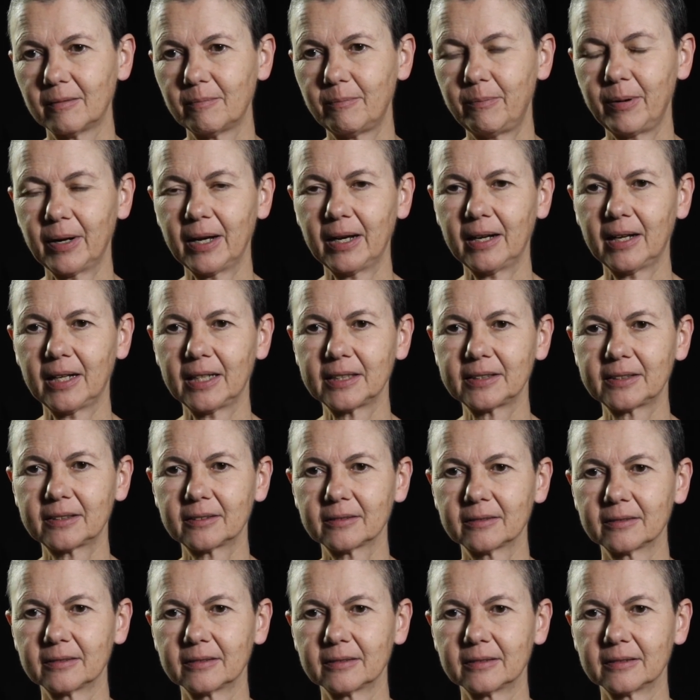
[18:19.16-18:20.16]
but,
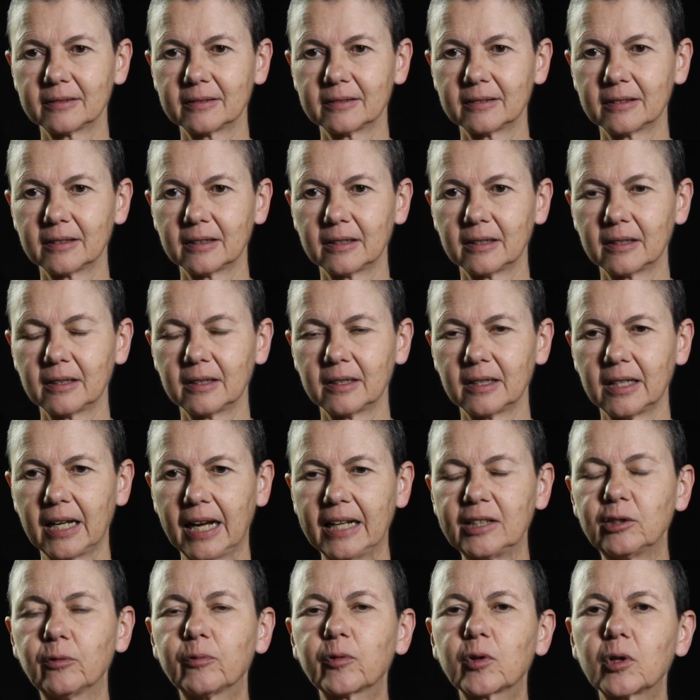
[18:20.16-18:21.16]

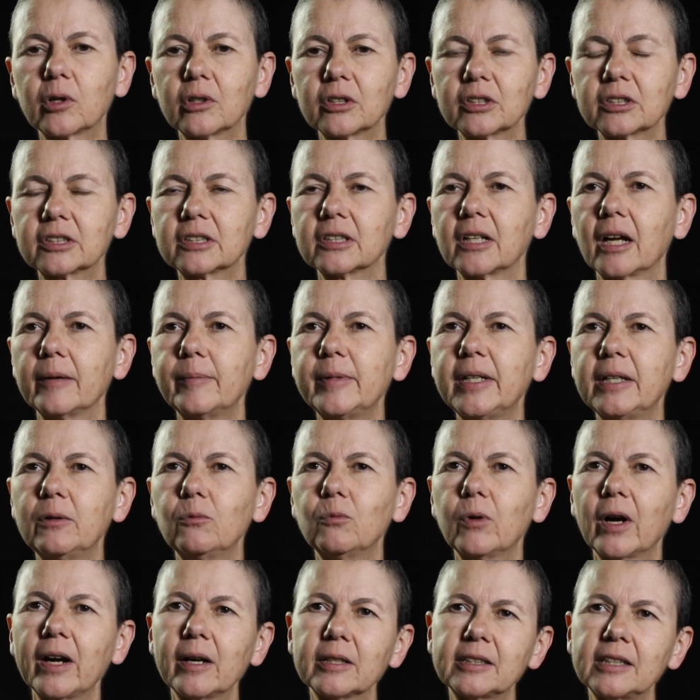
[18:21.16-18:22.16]
and of course, I mean,
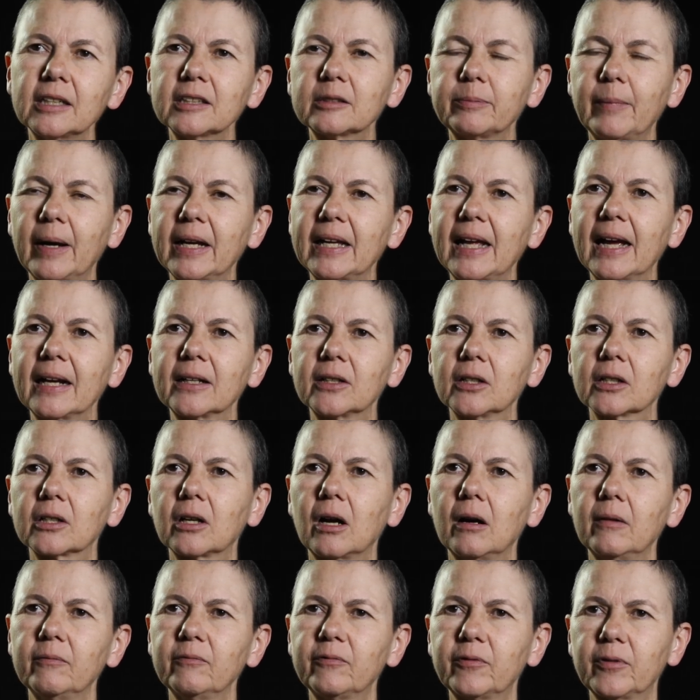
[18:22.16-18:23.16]
where does my anger
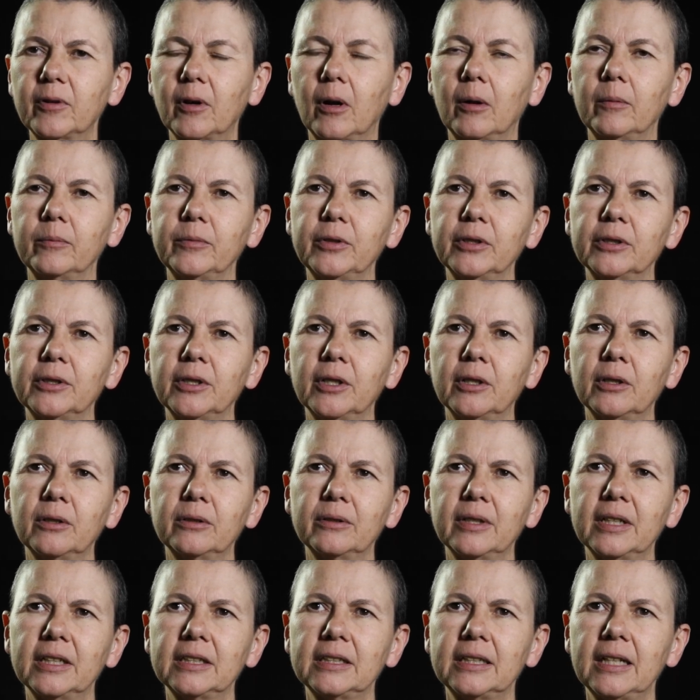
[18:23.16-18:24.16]
come from, you know,
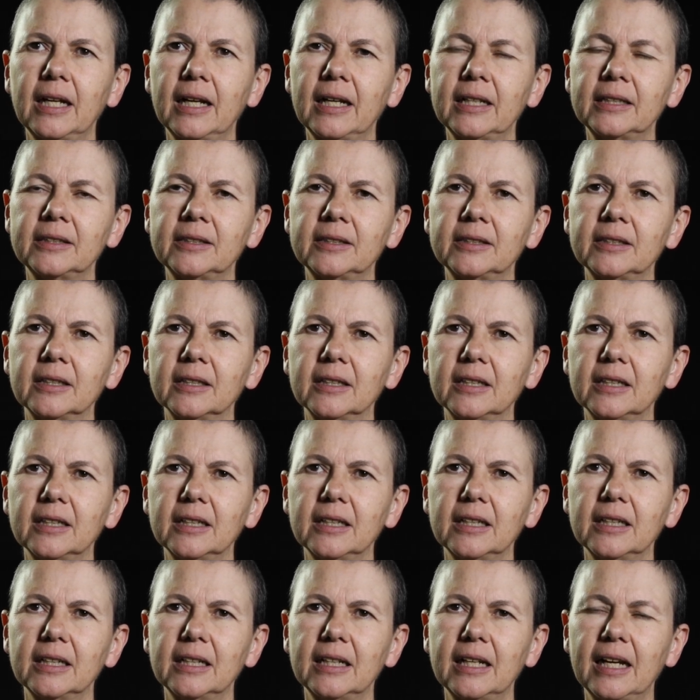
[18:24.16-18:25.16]

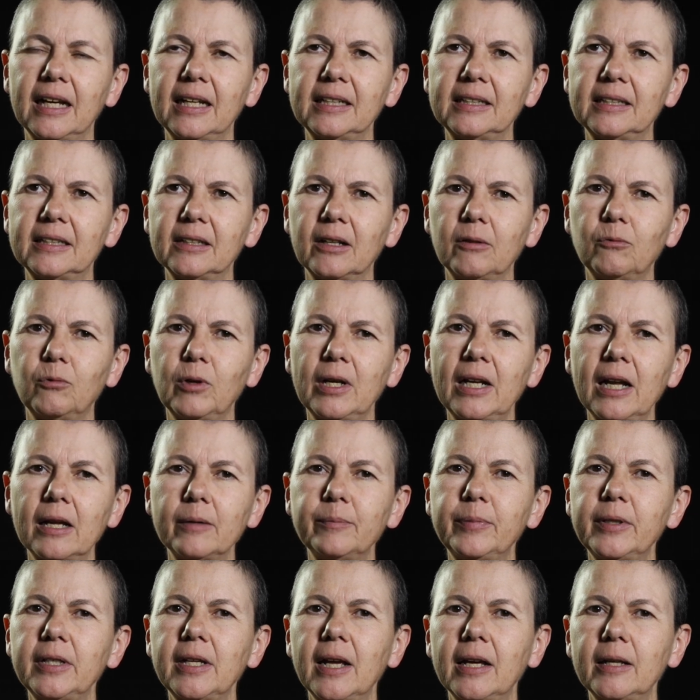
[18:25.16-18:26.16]
and will I
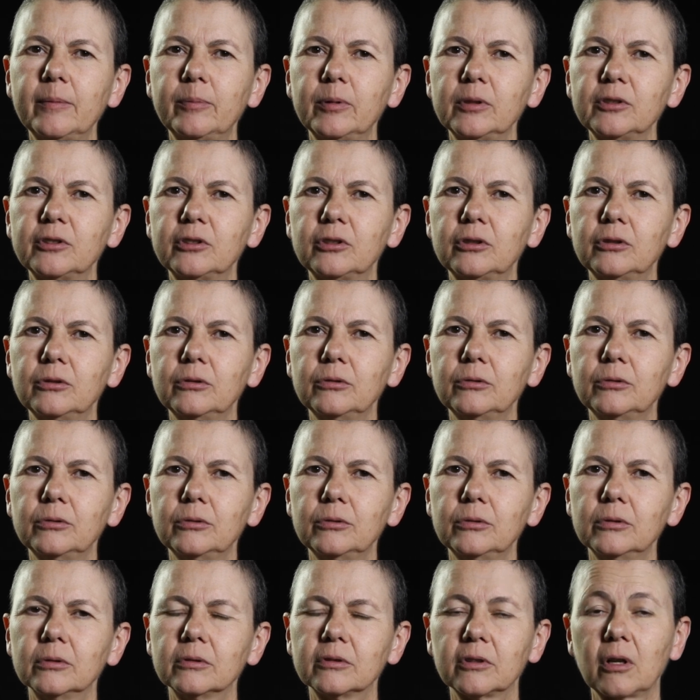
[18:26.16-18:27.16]
be able
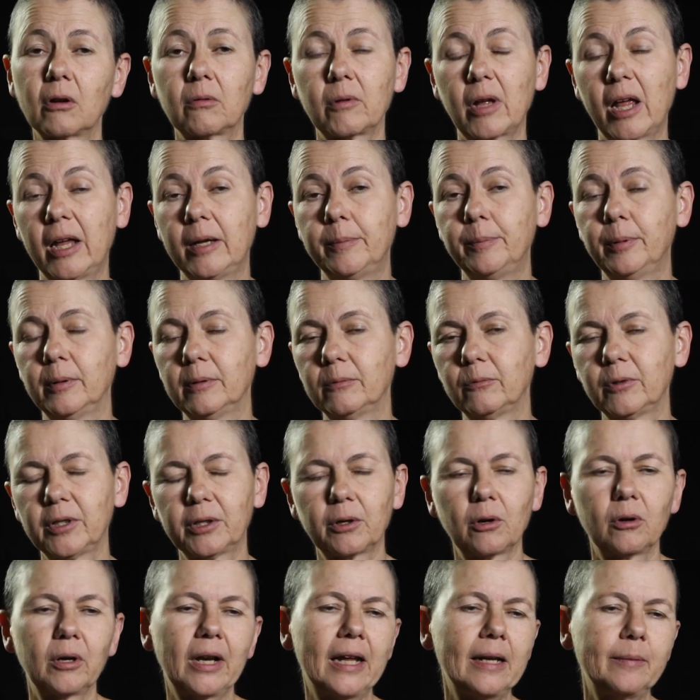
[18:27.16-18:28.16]
to, not able,
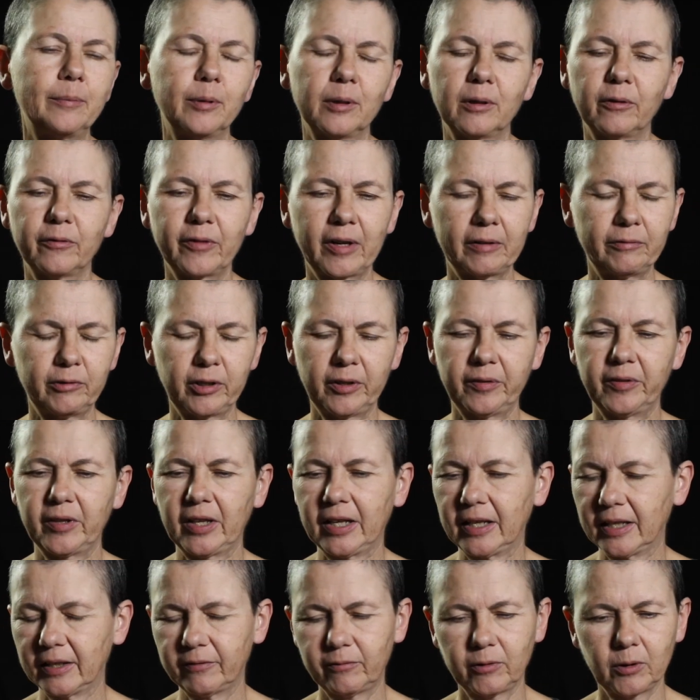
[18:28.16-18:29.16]
we're all able of
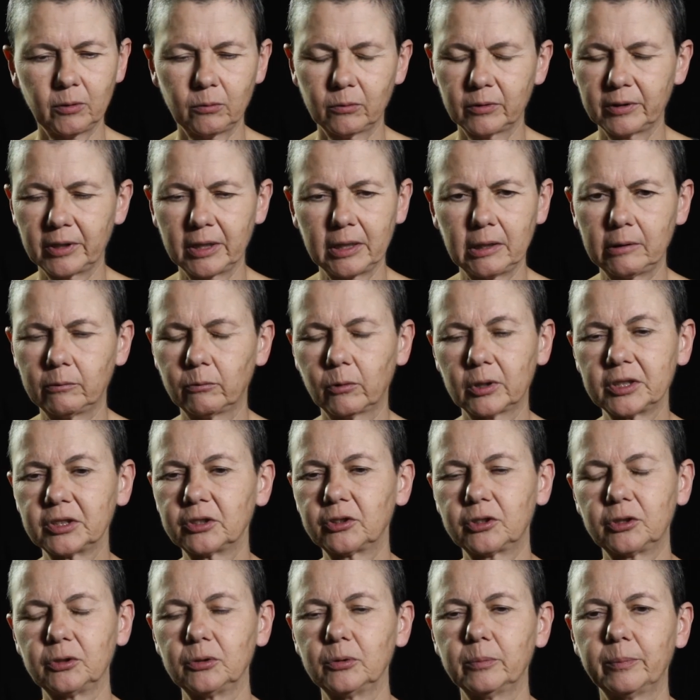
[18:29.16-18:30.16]
everything if we really
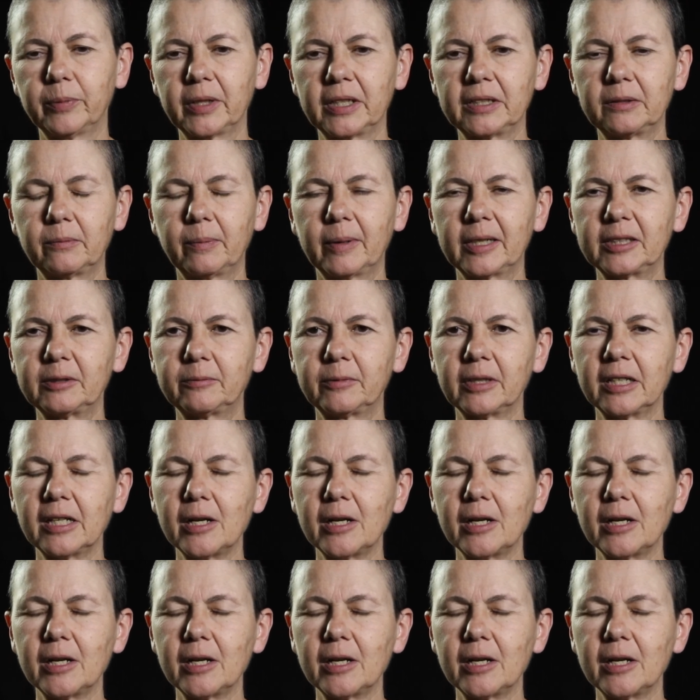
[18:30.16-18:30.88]
want to, but